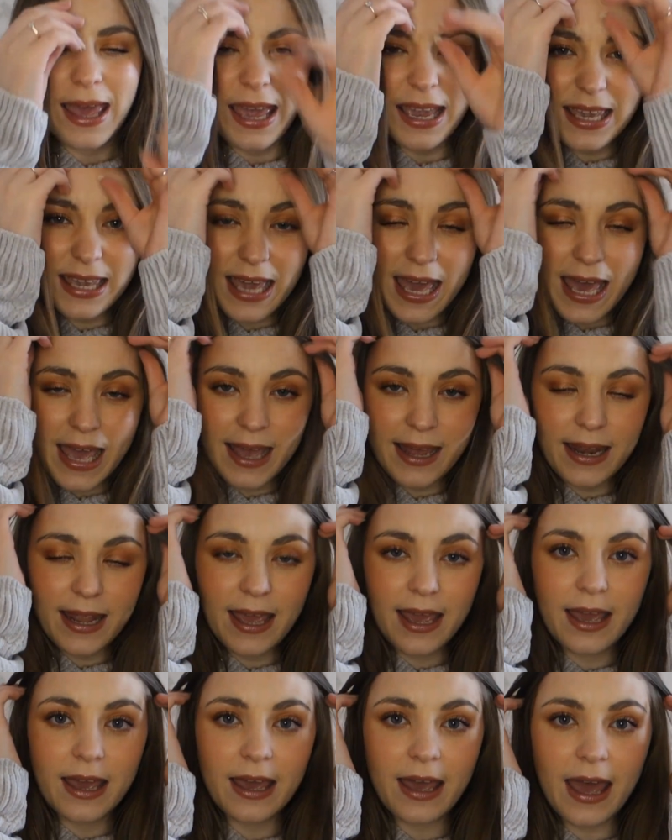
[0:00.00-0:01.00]

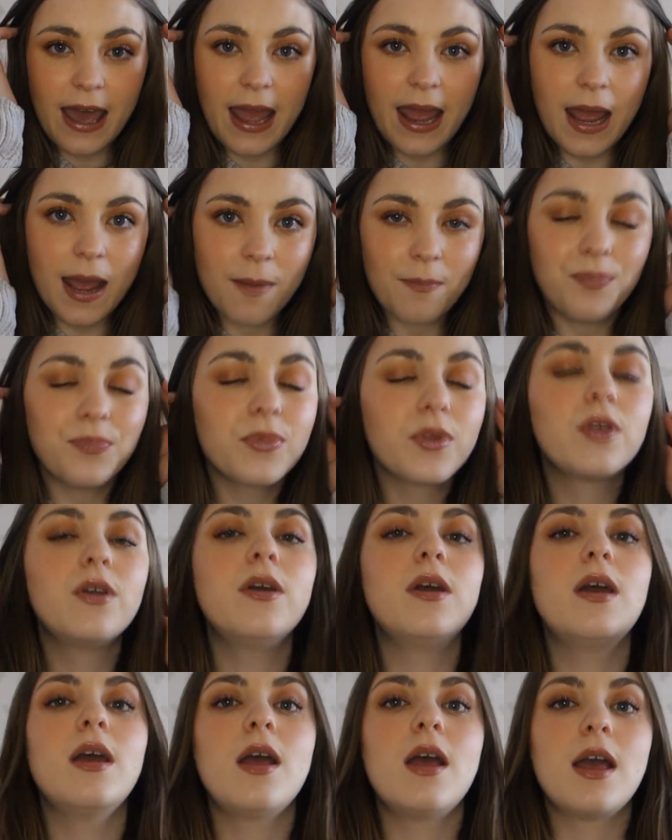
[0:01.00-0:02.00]
Again,
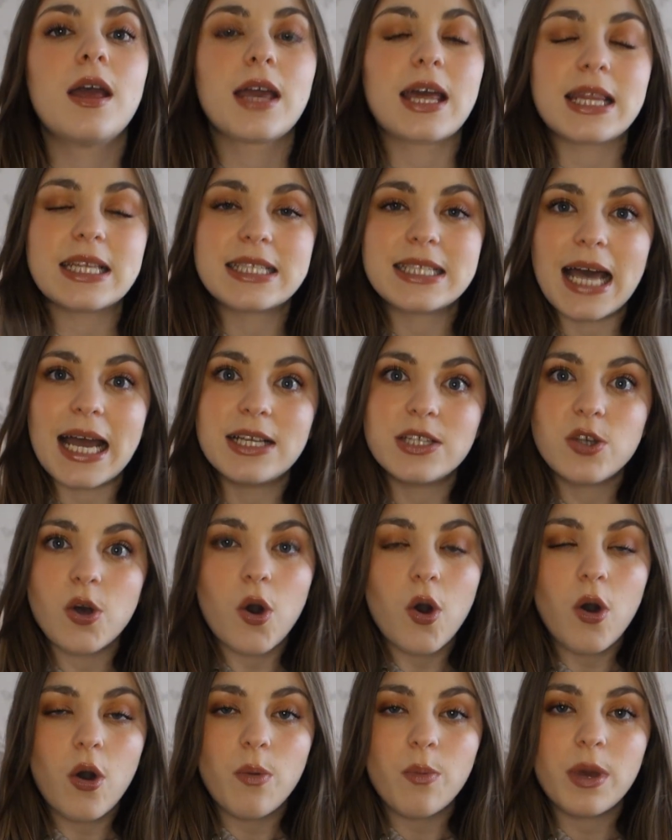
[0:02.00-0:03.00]
get the size
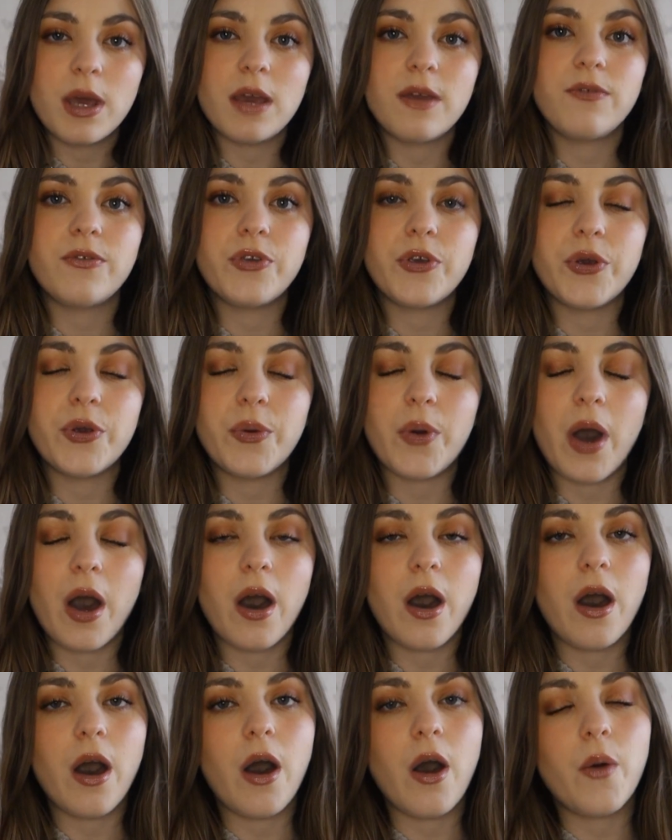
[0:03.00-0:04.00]
up if you
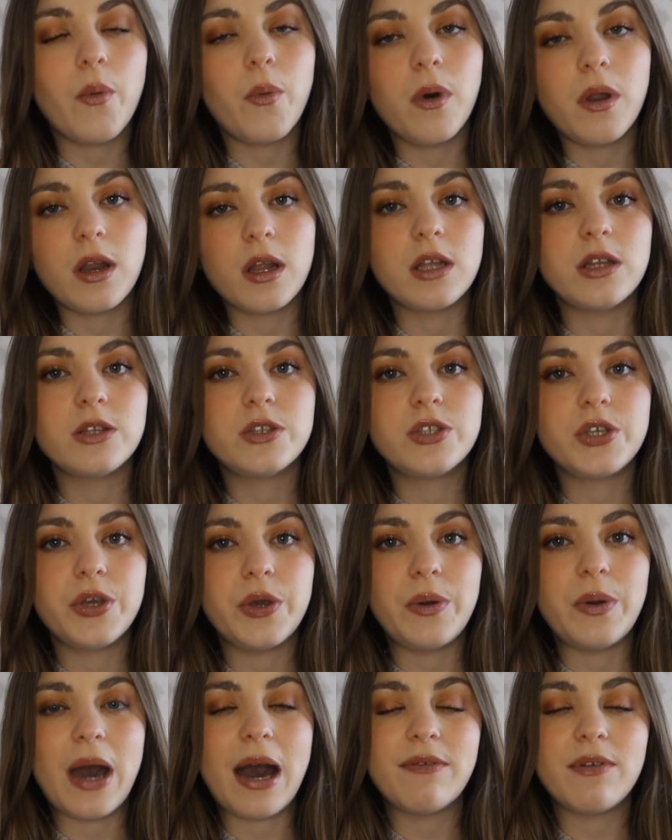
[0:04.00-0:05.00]
are wanting
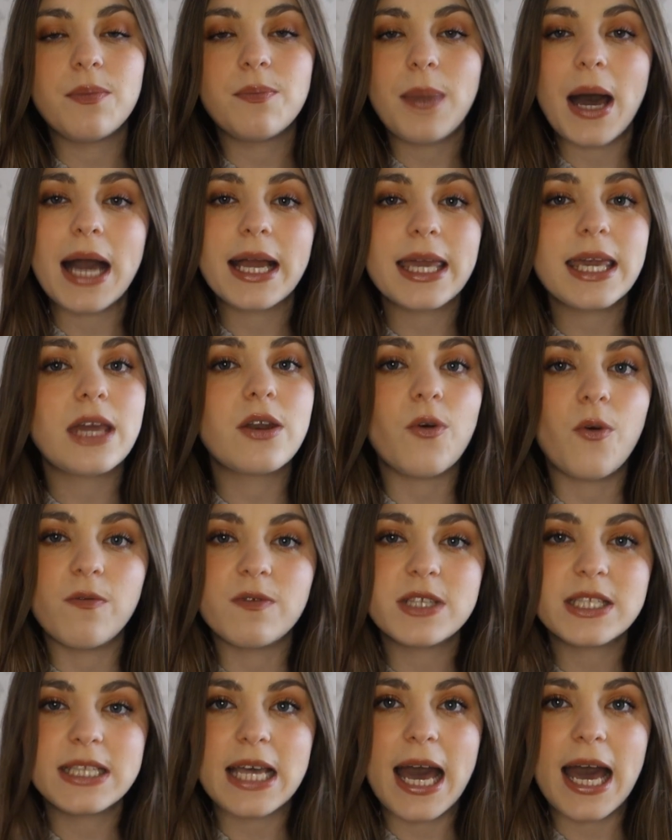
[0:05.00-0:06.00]
to have it baggy and
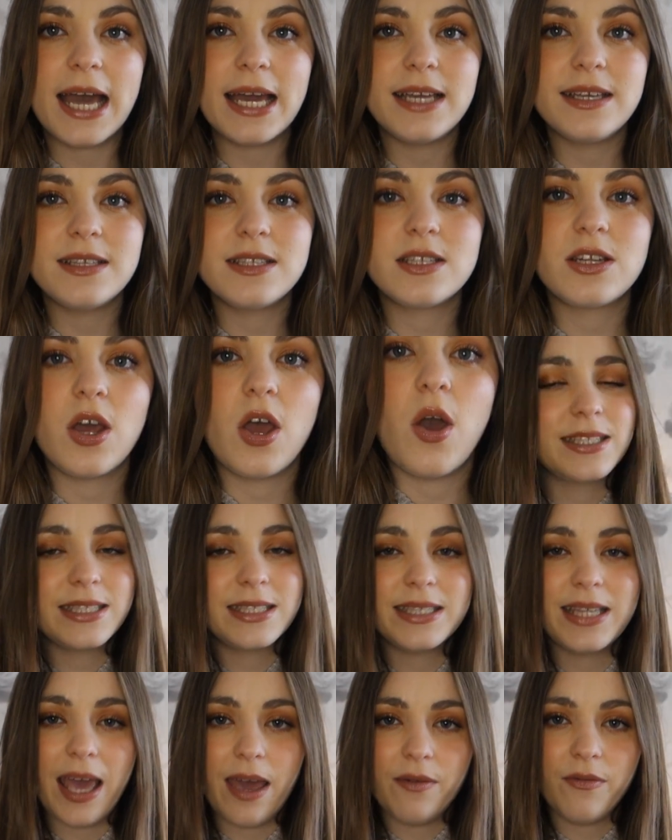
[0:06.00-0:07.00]
oversized. It's the
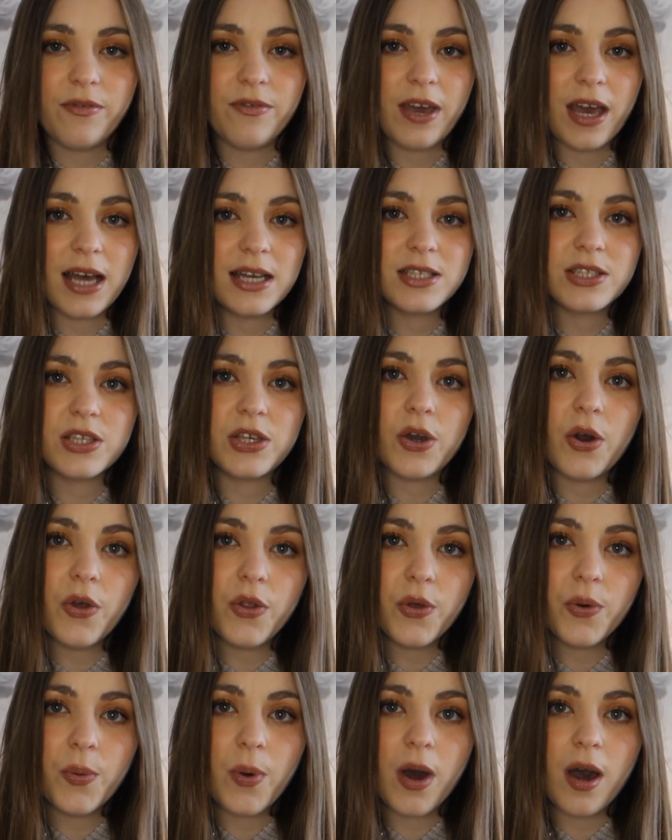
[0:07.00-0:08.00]
same fit as the
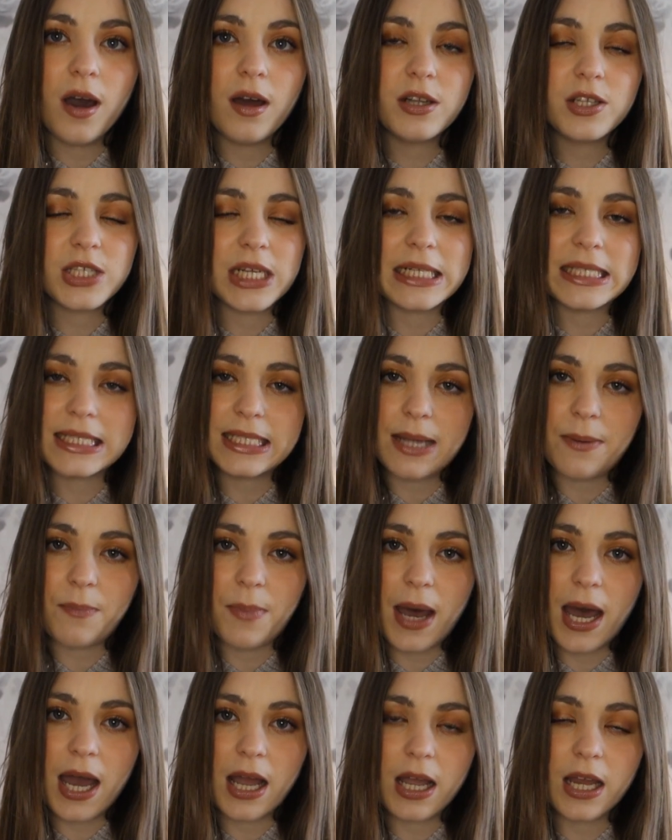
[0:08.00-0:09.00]
other one, so I'll step
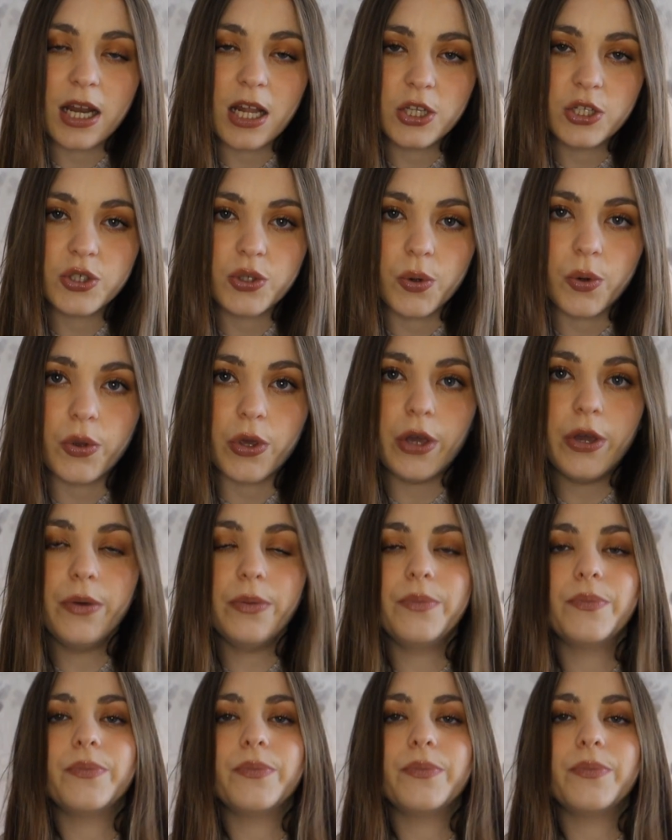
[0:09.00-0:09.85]
back and I'll show you.